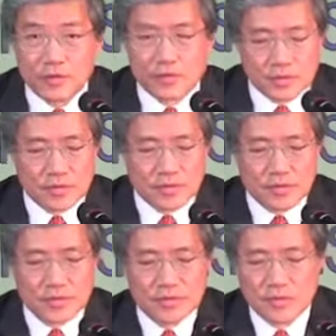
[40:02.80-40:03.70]
to
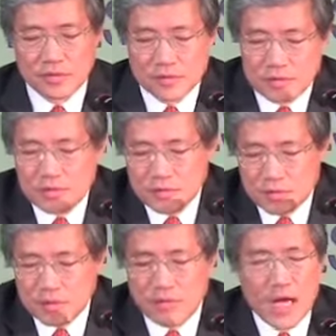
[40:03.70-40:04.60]

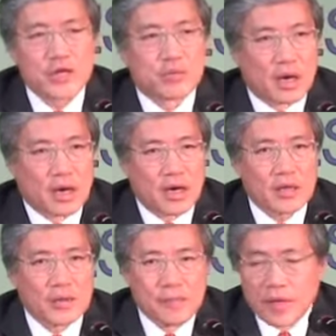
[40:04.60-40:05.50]
the financial
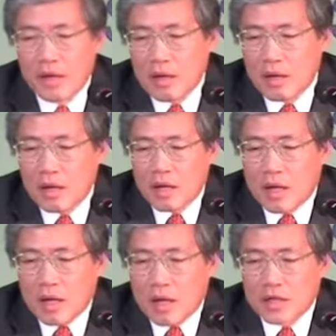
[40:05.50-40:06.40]
market.
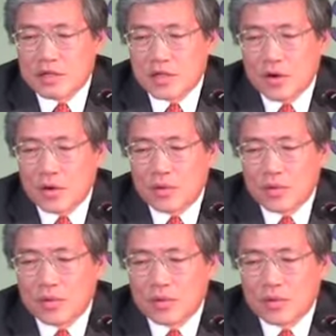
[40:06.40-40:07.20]
And so